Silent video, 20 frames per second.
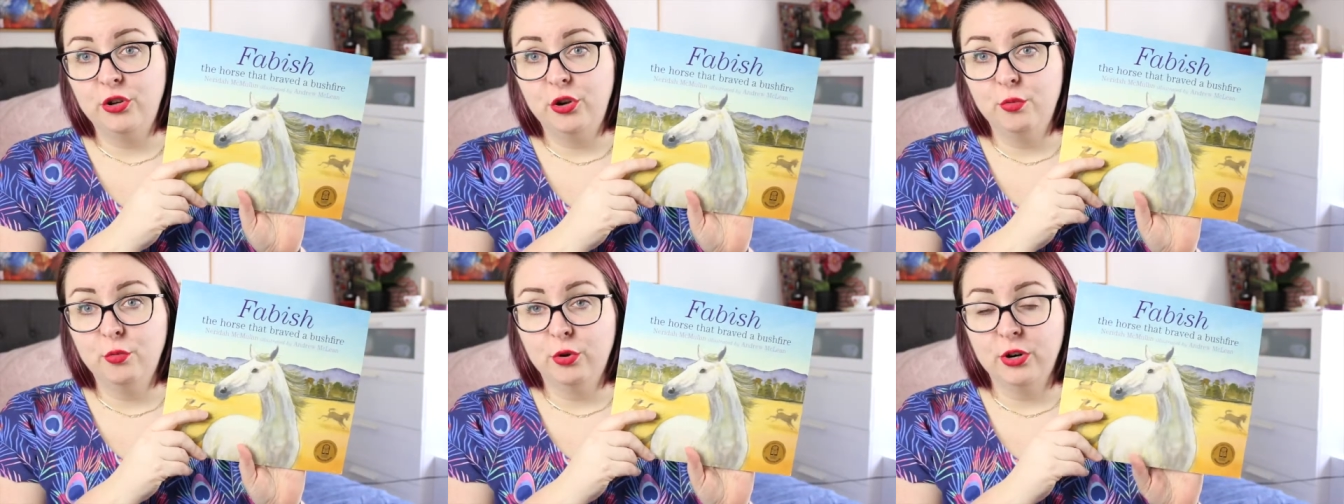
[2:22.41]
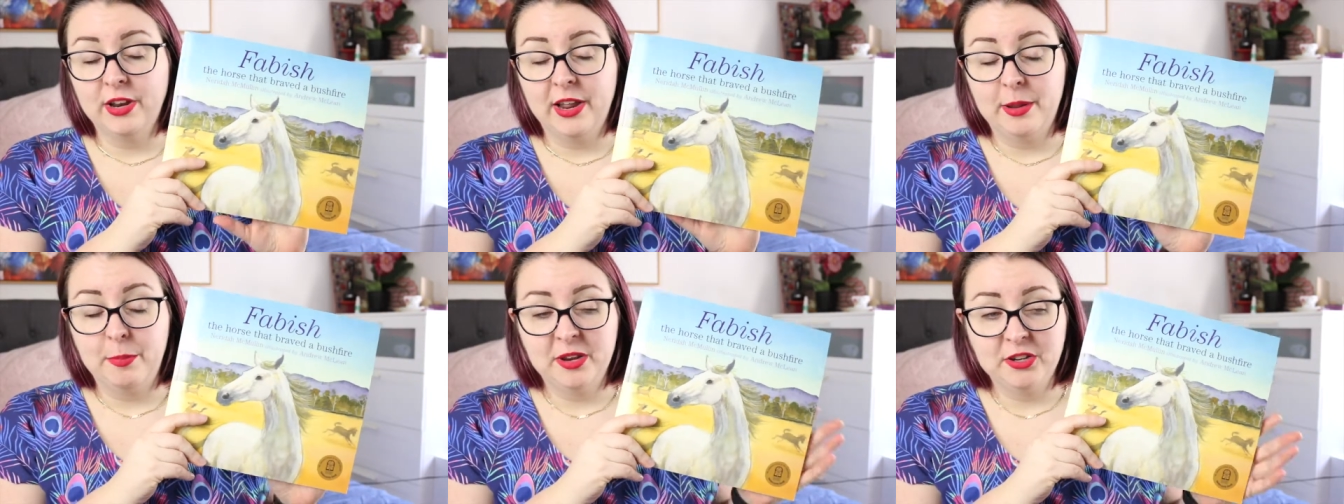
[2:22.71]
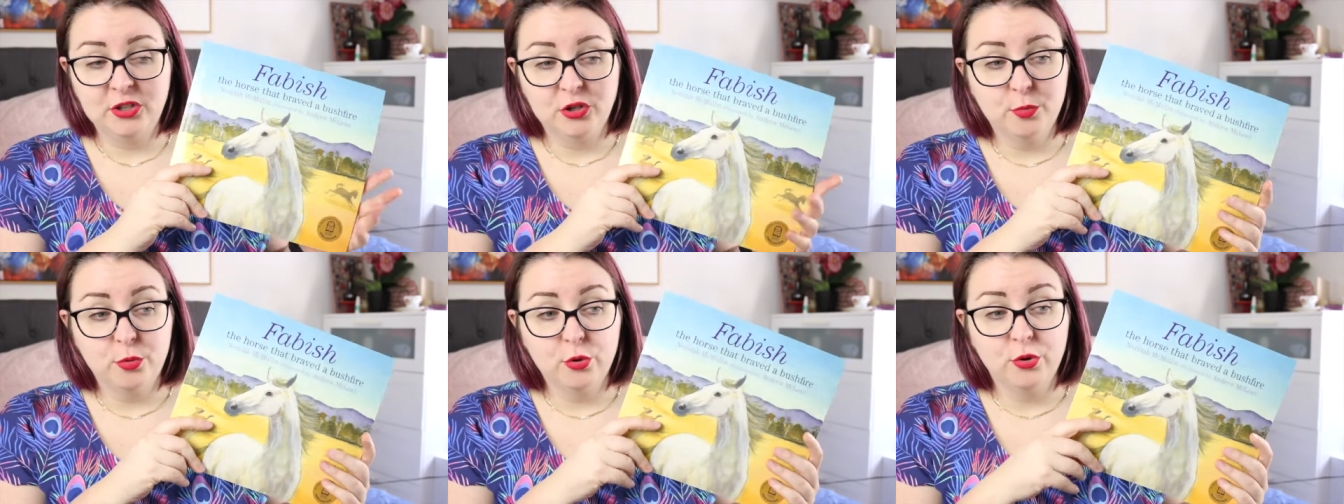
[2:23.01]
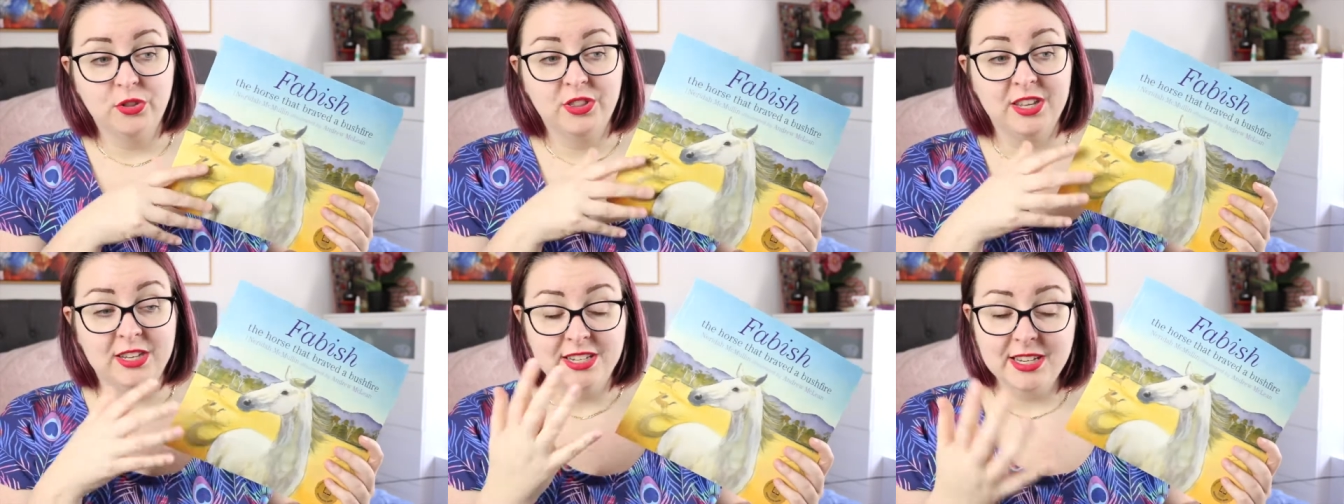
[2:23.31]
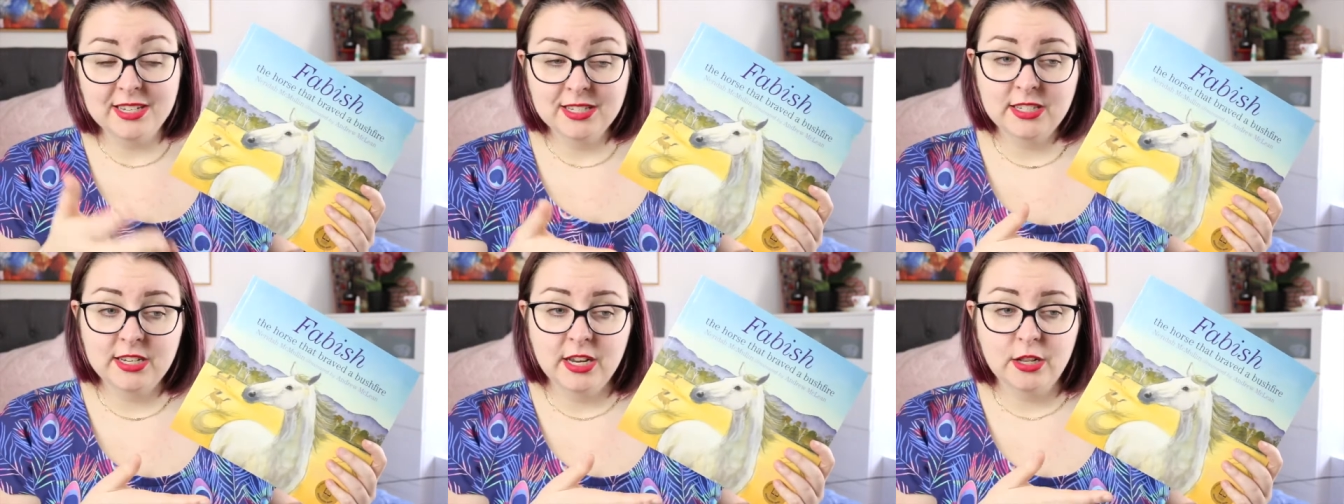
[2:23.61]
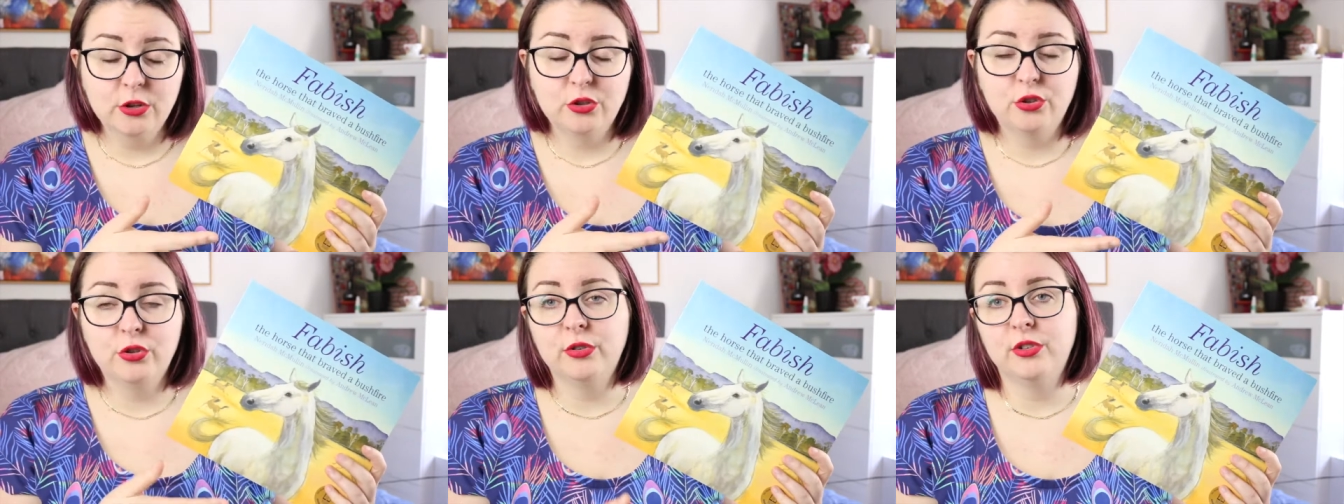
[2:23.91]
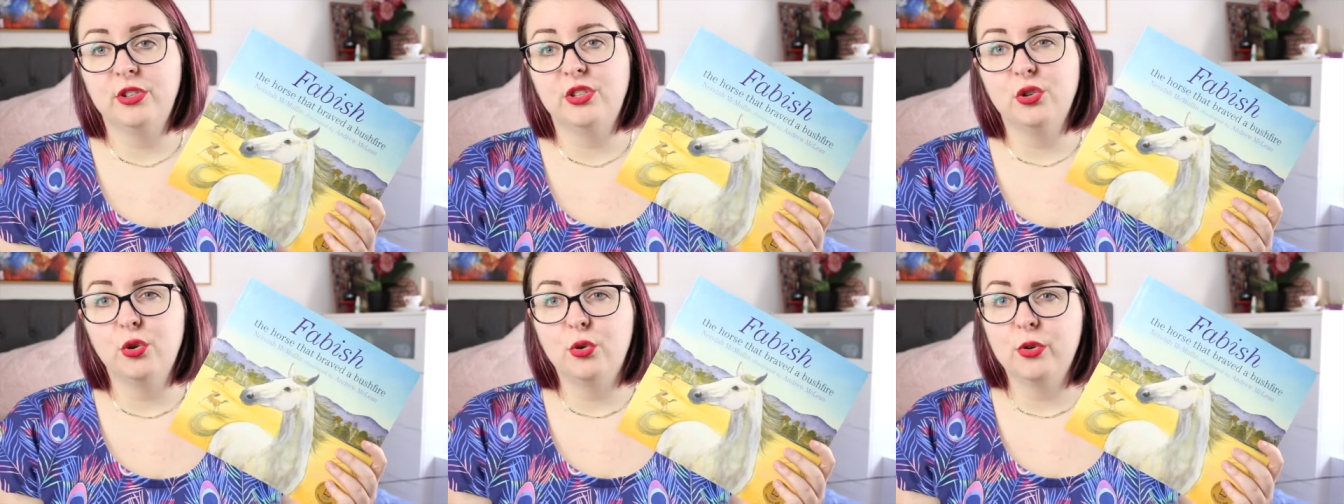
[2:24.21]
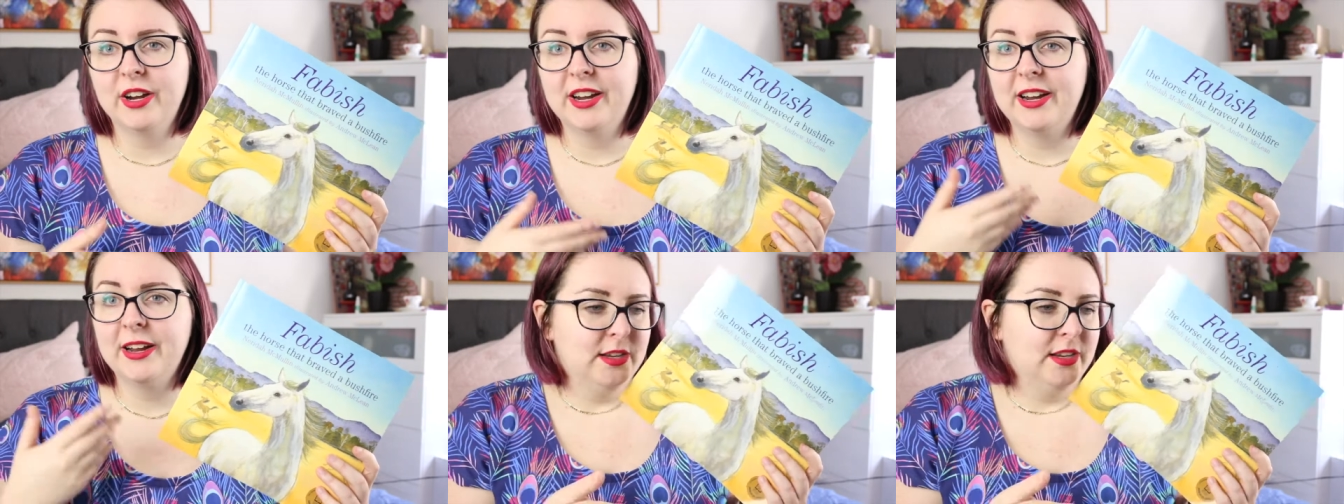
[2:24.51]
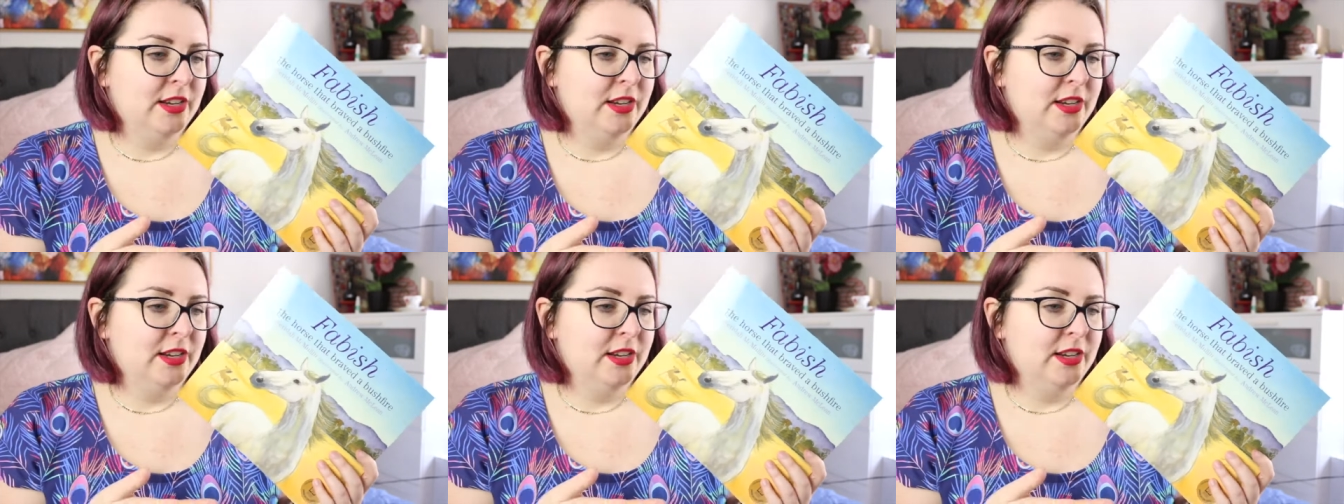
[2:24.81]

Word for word: you want a picture book that does tell a true story.